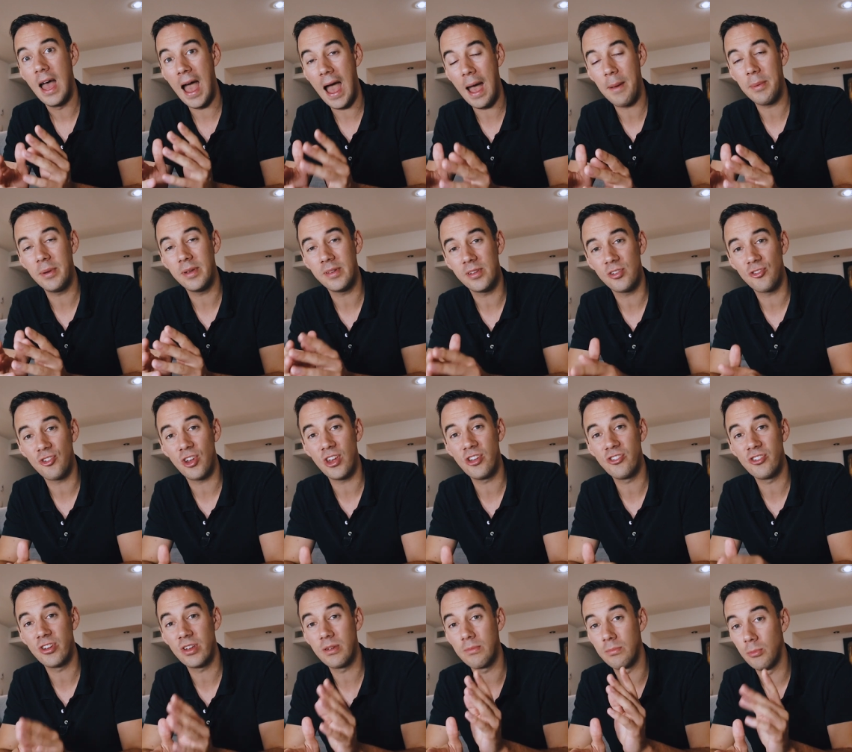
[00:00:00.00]
habits are
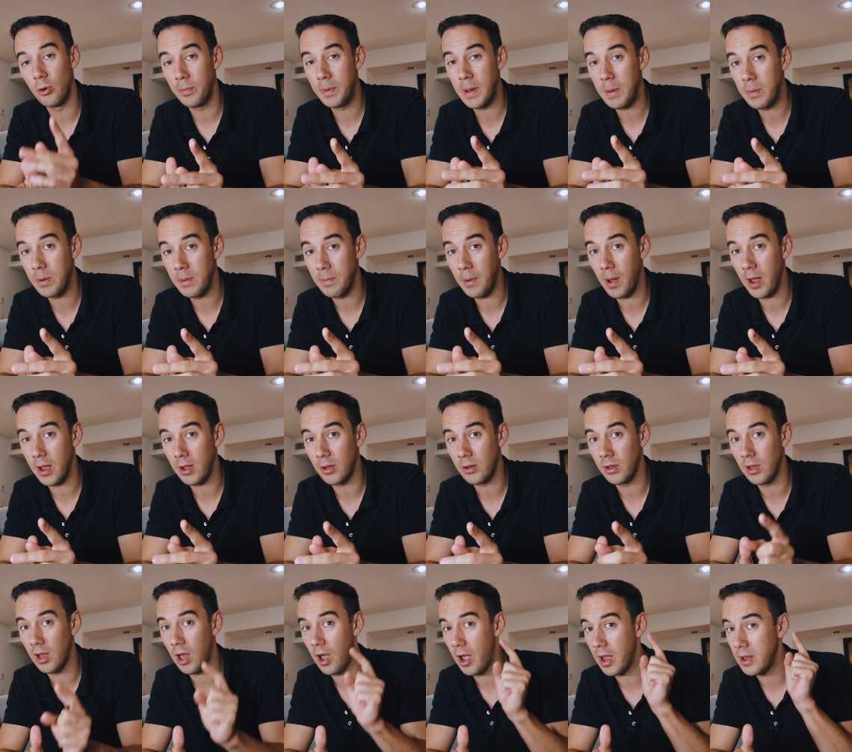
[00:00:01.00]
changing, more people are buying
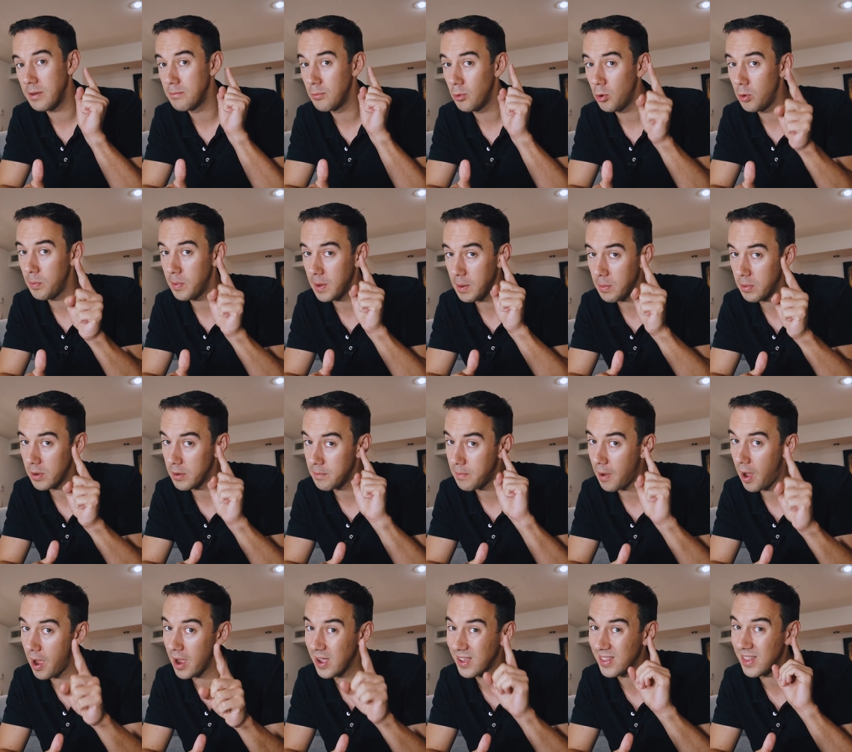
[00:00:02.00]
online, more people are
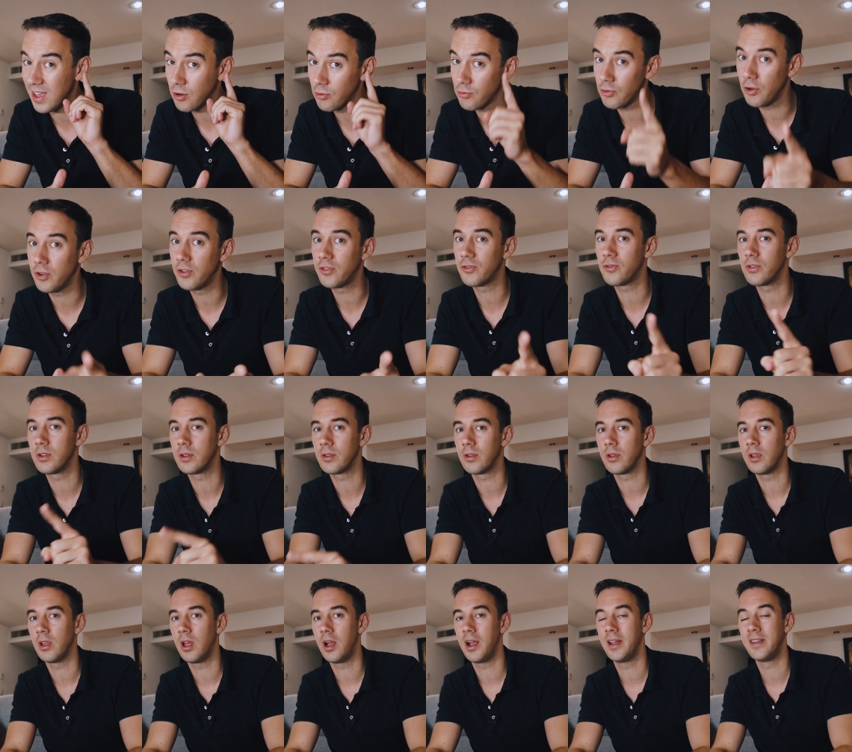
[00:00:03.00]
buying their groceries
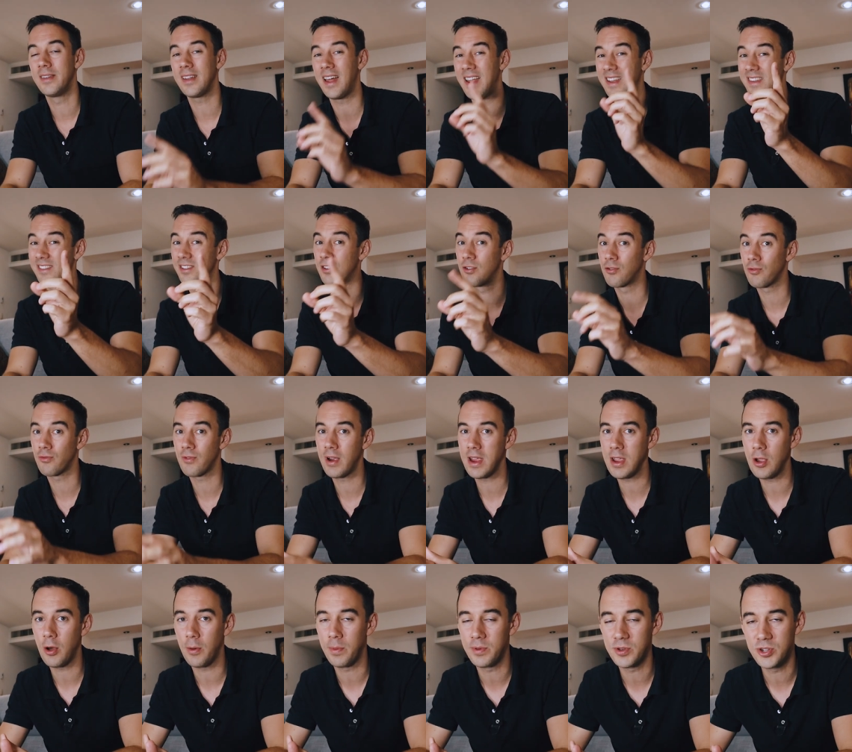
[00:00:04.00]
online, and it's a
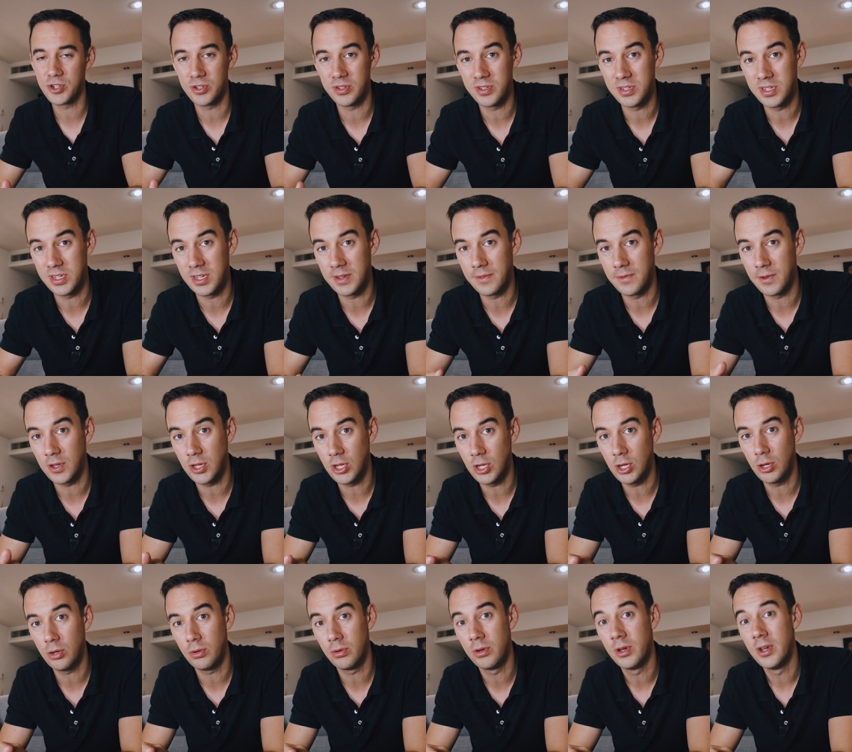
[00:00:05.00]
great opportunity for
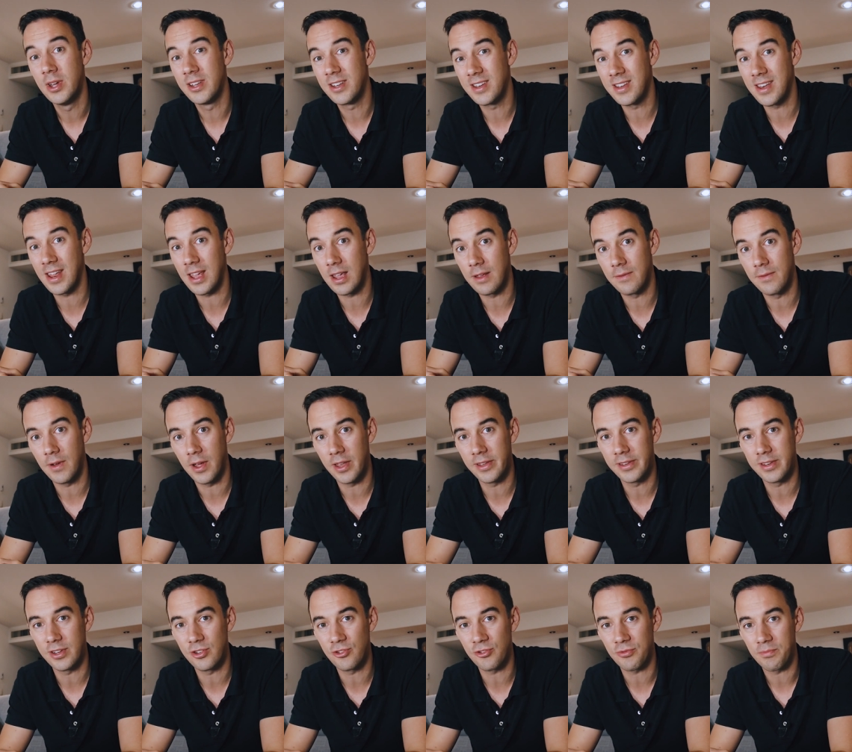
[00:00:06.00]
you to take
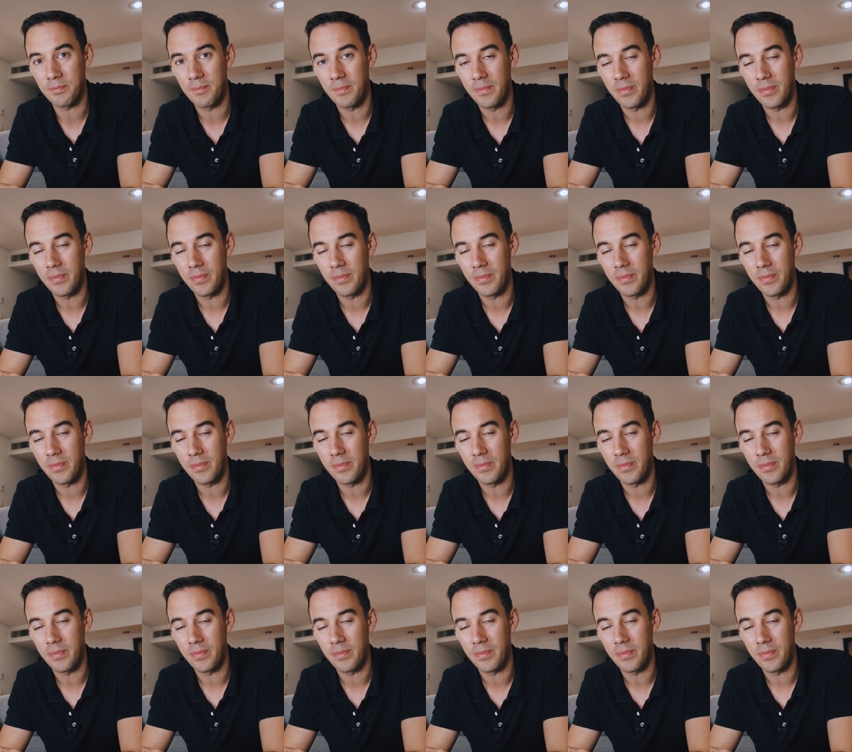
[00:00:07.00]
advantage.